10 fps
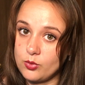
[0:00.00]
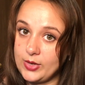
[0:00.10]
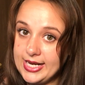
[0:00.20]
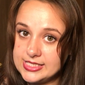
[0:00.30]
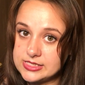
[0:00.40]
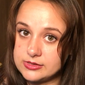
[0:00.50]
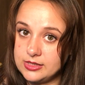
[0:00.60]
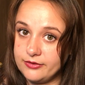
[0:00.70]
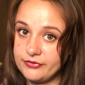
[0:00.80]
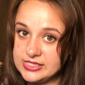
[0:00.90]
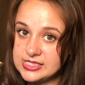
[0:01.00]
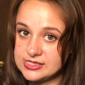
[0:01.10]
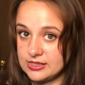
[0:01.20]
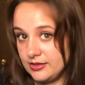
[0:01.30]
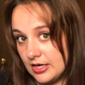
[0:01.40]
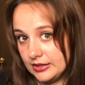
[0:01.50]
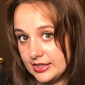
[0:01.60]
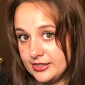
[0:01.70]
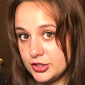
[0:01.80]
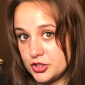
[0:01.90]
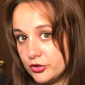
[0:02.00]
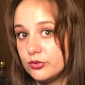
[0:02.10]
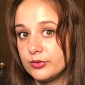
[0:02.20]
ways. If this is an unconditional